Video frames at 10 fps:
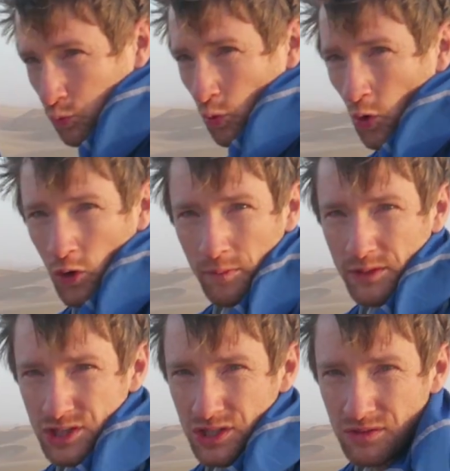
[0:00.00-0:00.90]
walk up
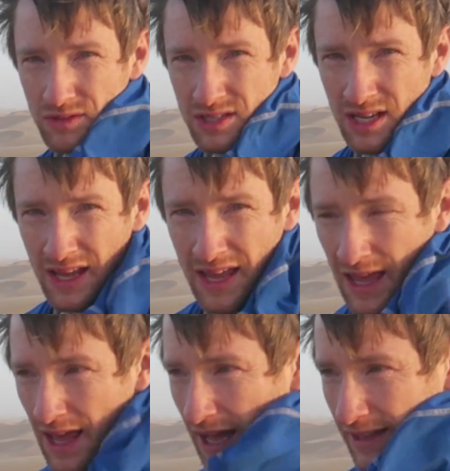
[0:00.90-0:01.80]
the dunes
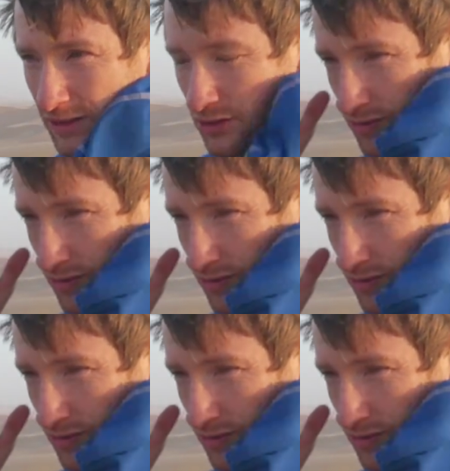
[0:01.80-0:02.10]
and